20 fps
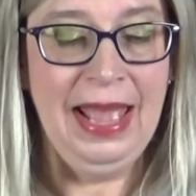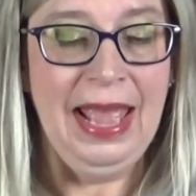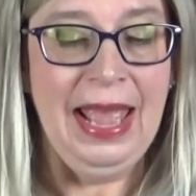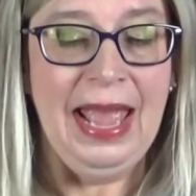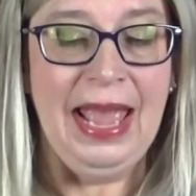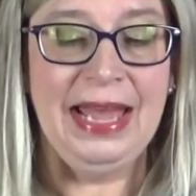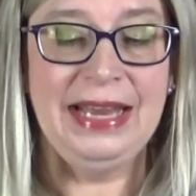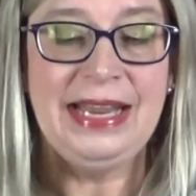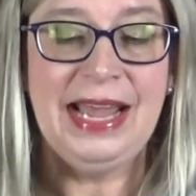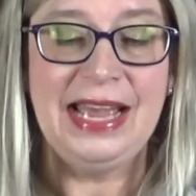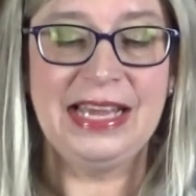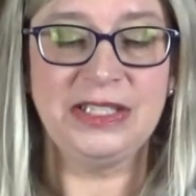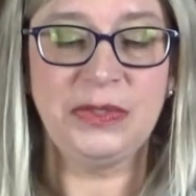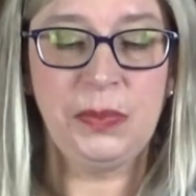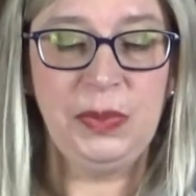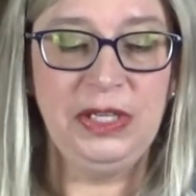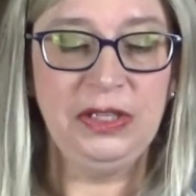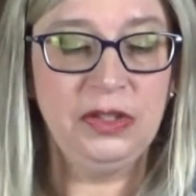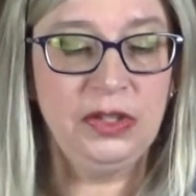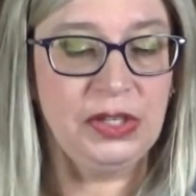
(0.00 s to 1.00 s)
And as
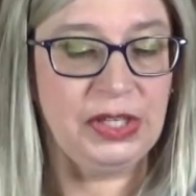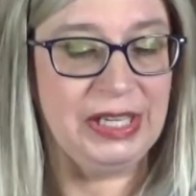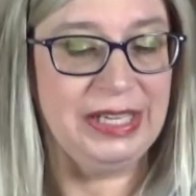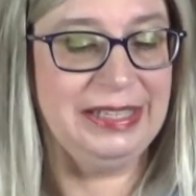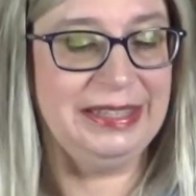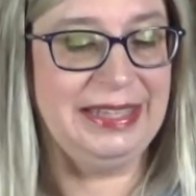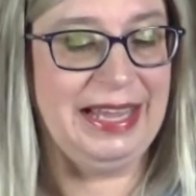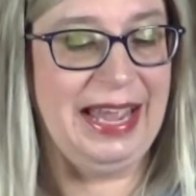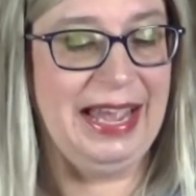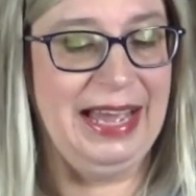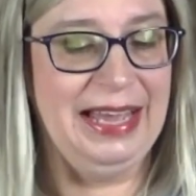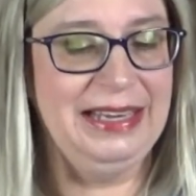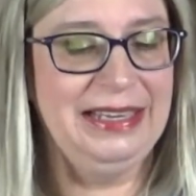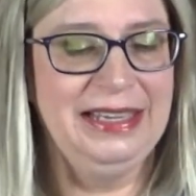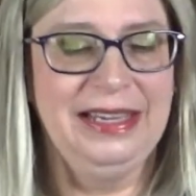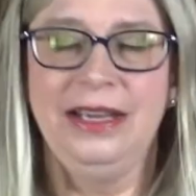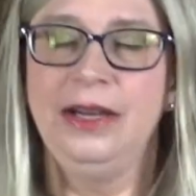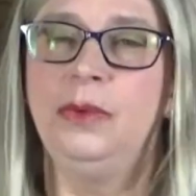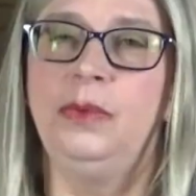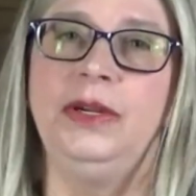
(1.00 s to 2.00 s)
we look at
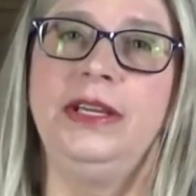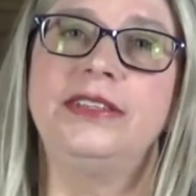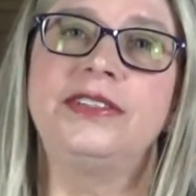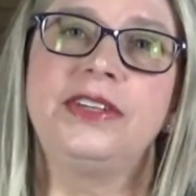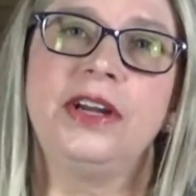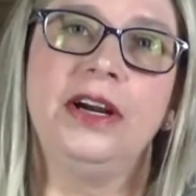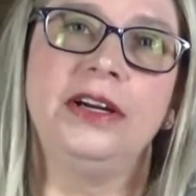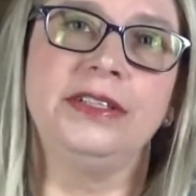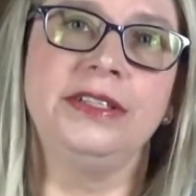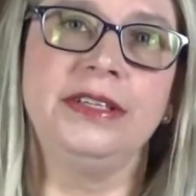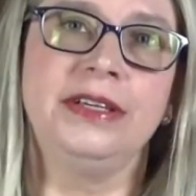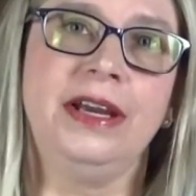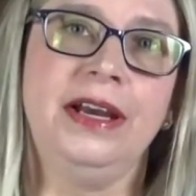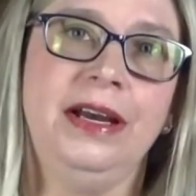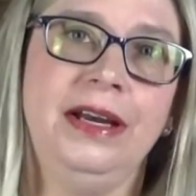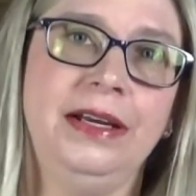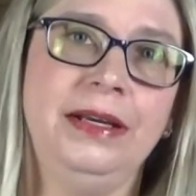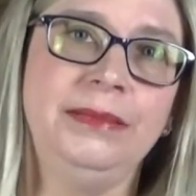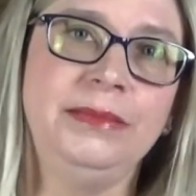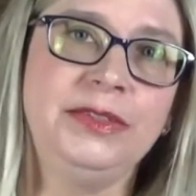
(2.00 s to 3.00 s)
that, we start to
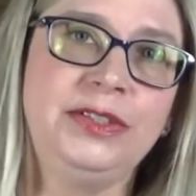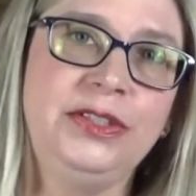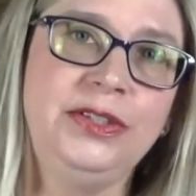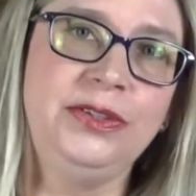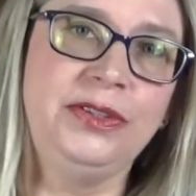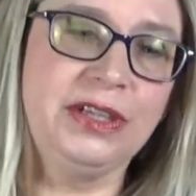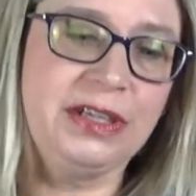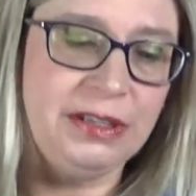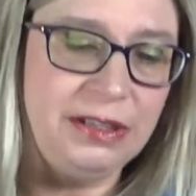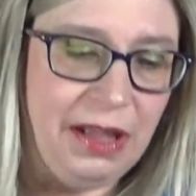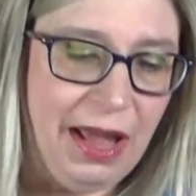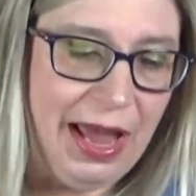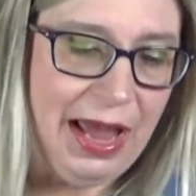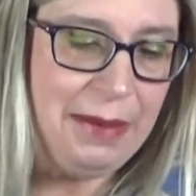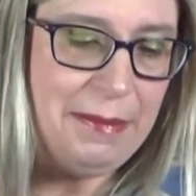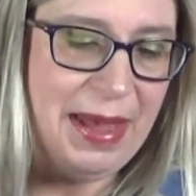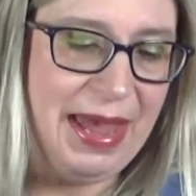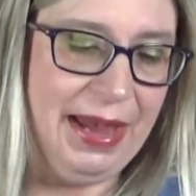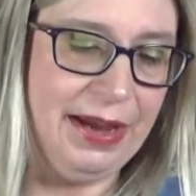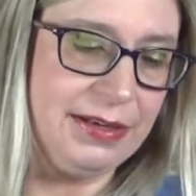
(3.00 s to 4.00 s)
come to the
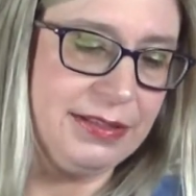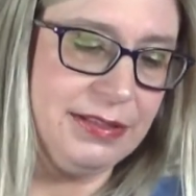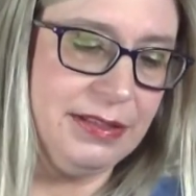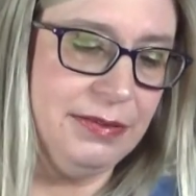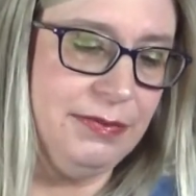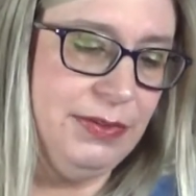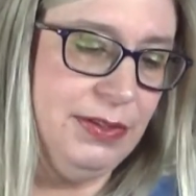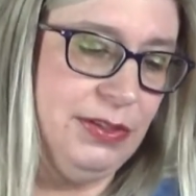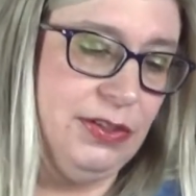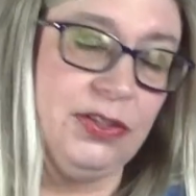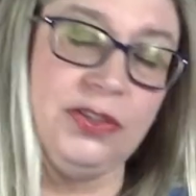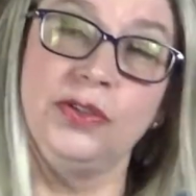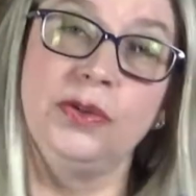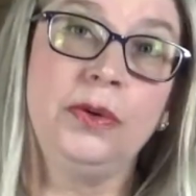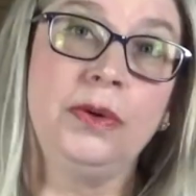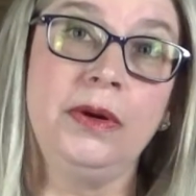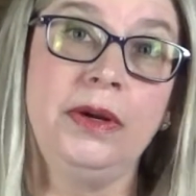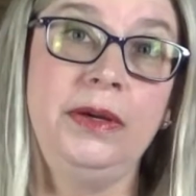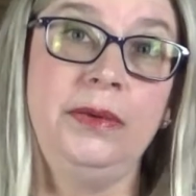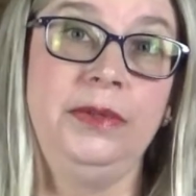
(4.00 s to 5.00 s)
climax of this
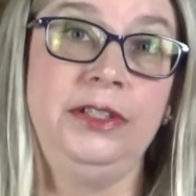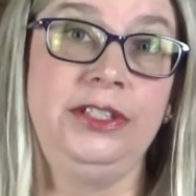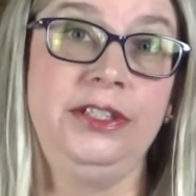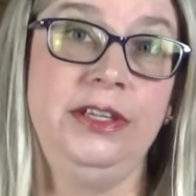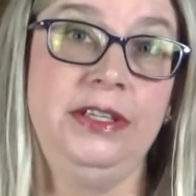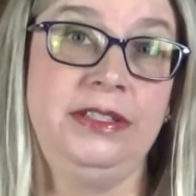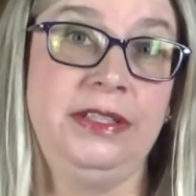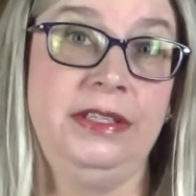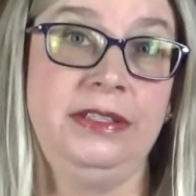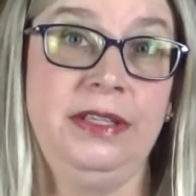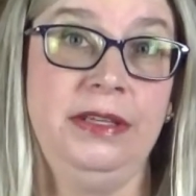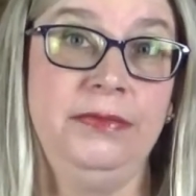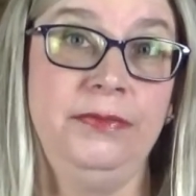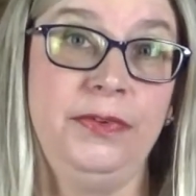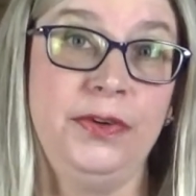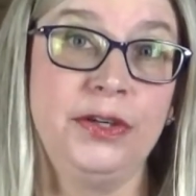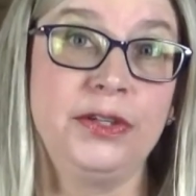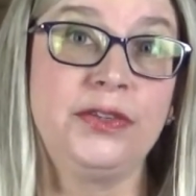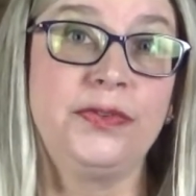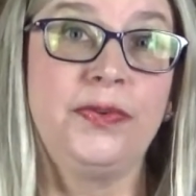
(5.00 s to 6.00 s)
story, which is in
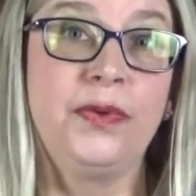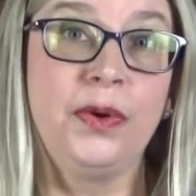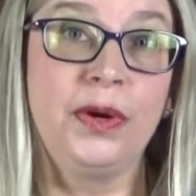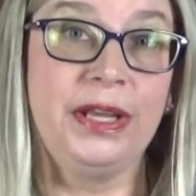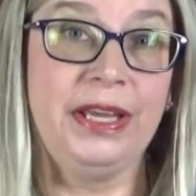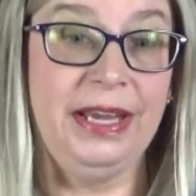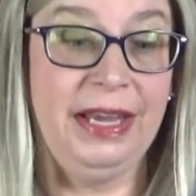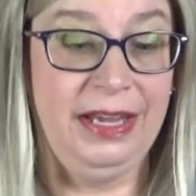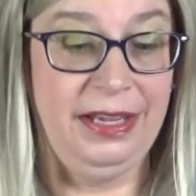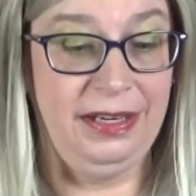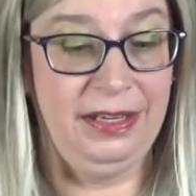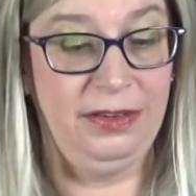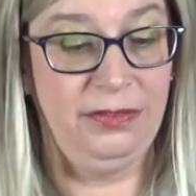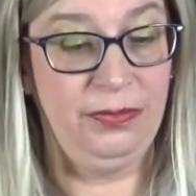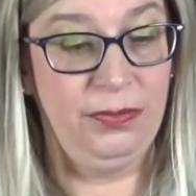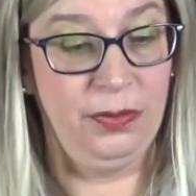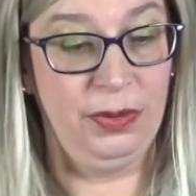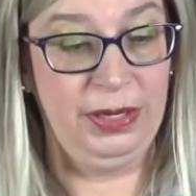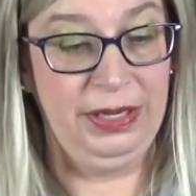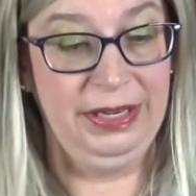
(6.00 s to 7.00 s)
verse 48 and
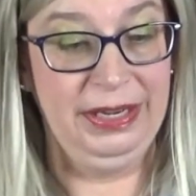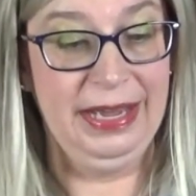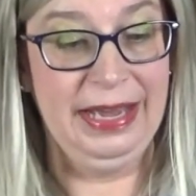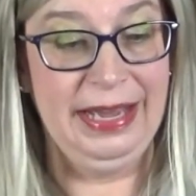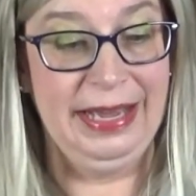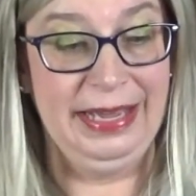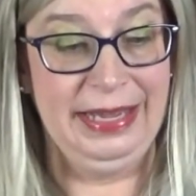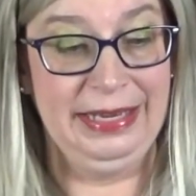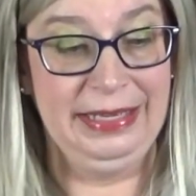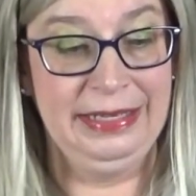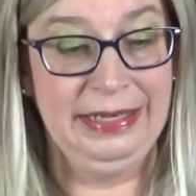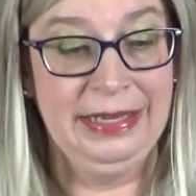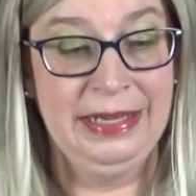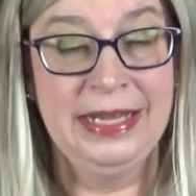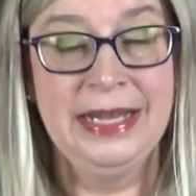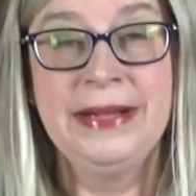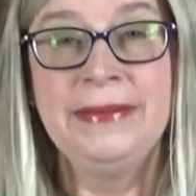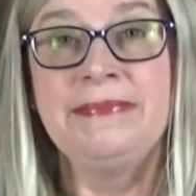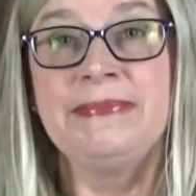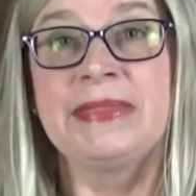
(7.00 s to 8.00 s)
49.
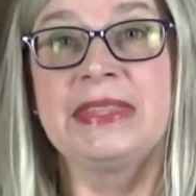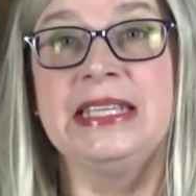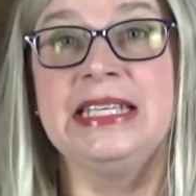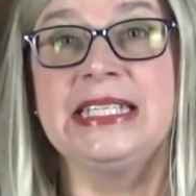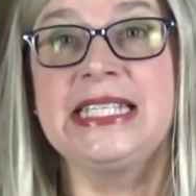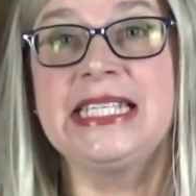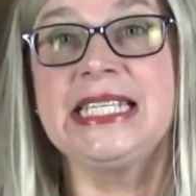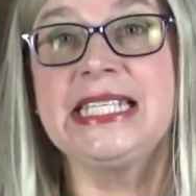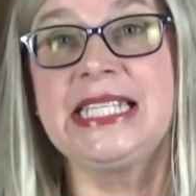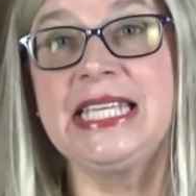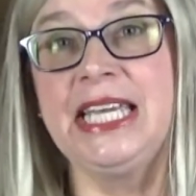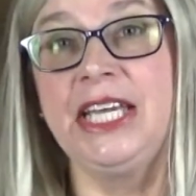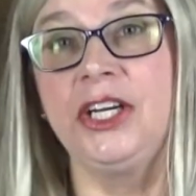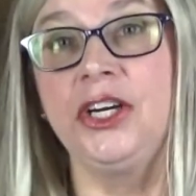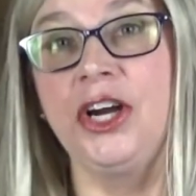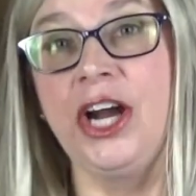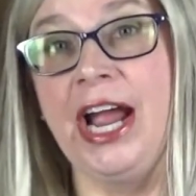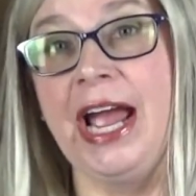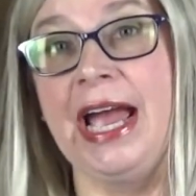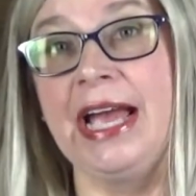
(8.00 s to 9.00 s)
This is the
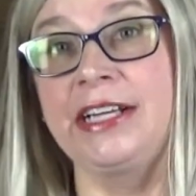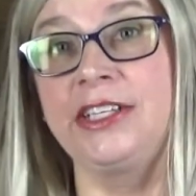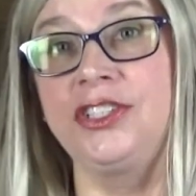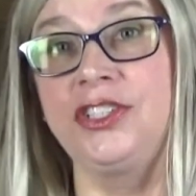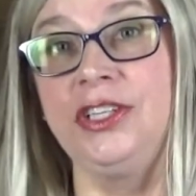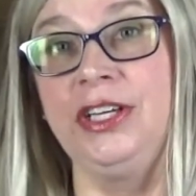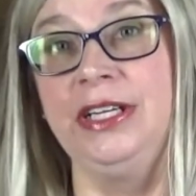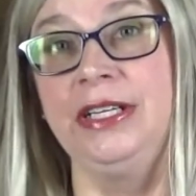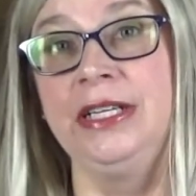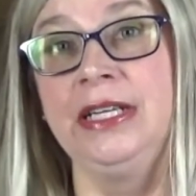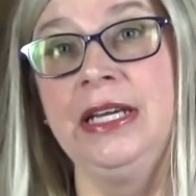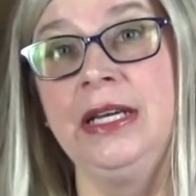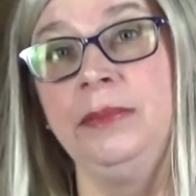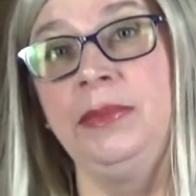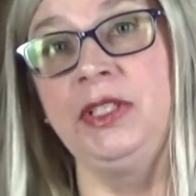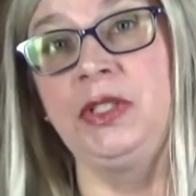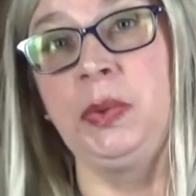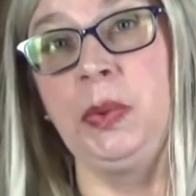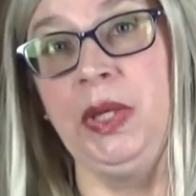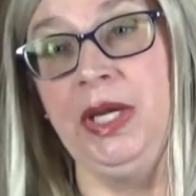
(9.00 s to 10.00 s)
interaction
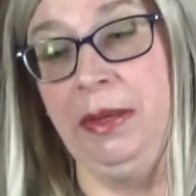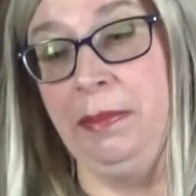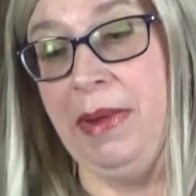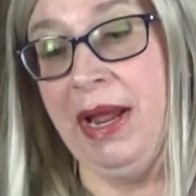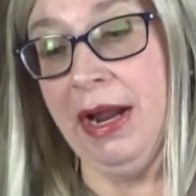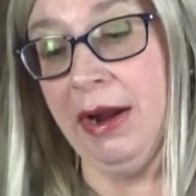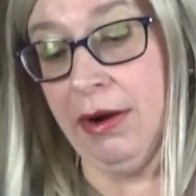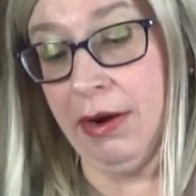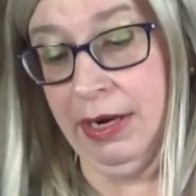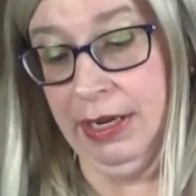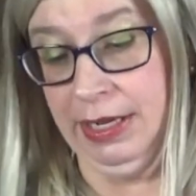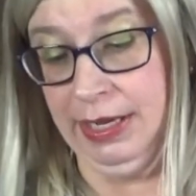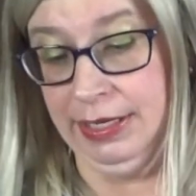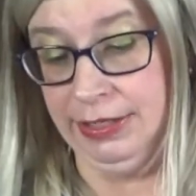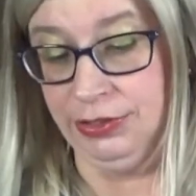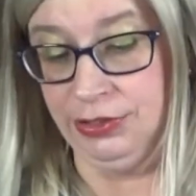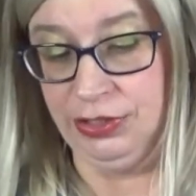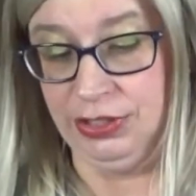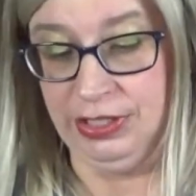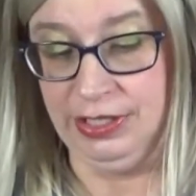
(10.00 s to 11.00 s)
between Mary
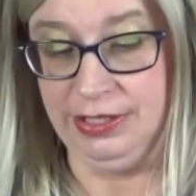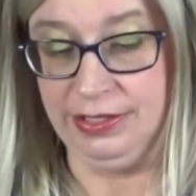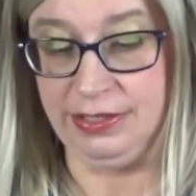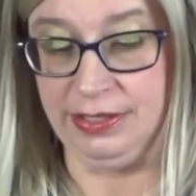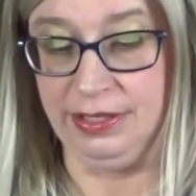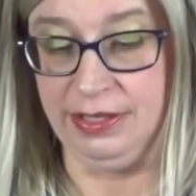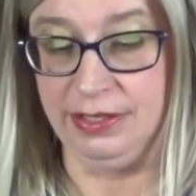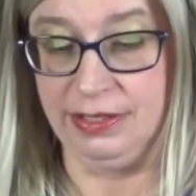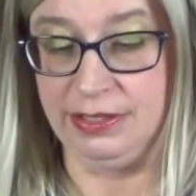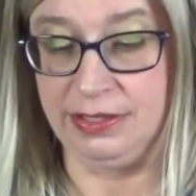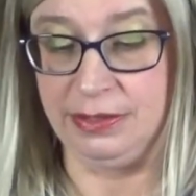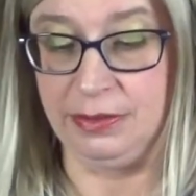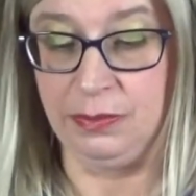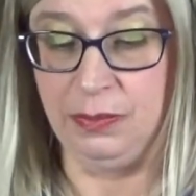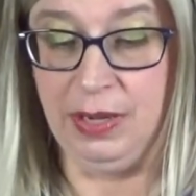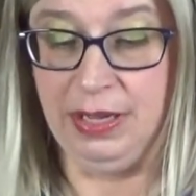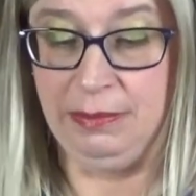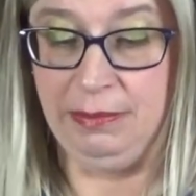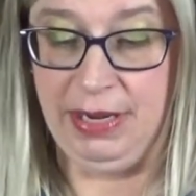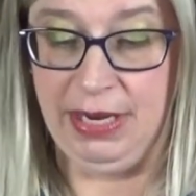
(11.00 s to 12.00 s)
and Jesus
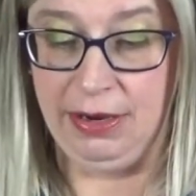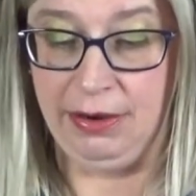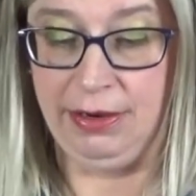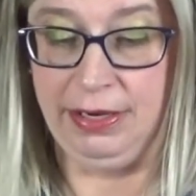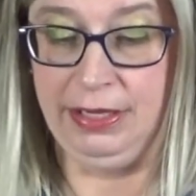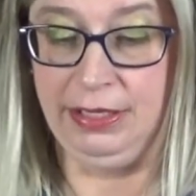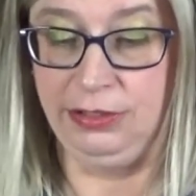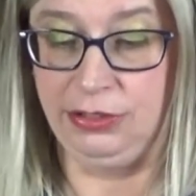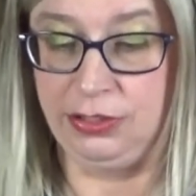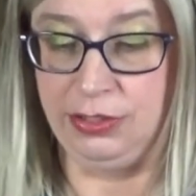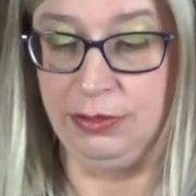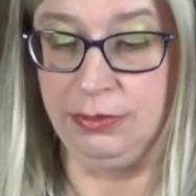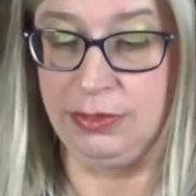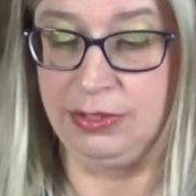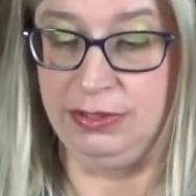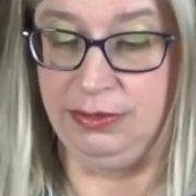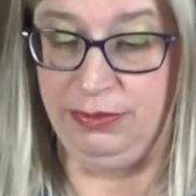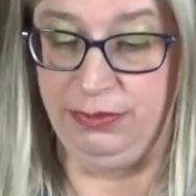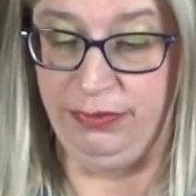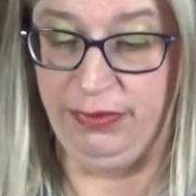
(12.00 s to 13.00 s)
when Mary and
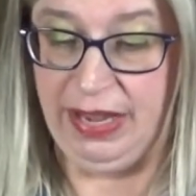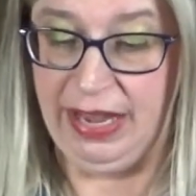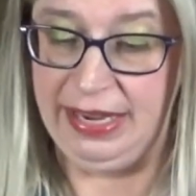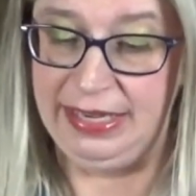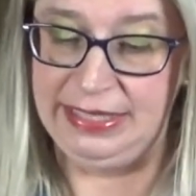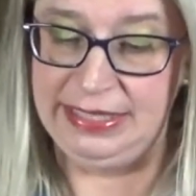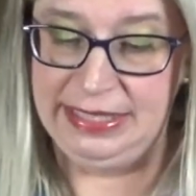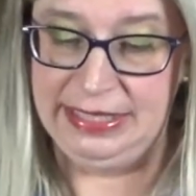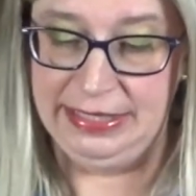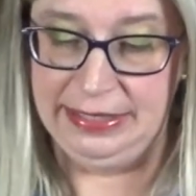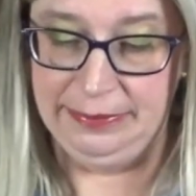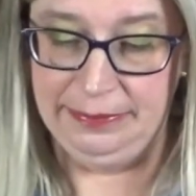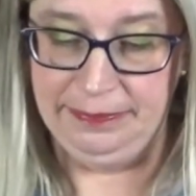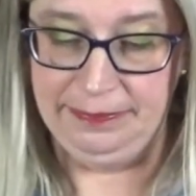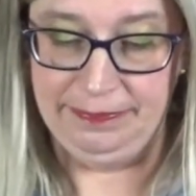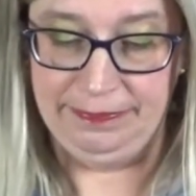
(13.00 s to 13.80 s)
Joseph find him.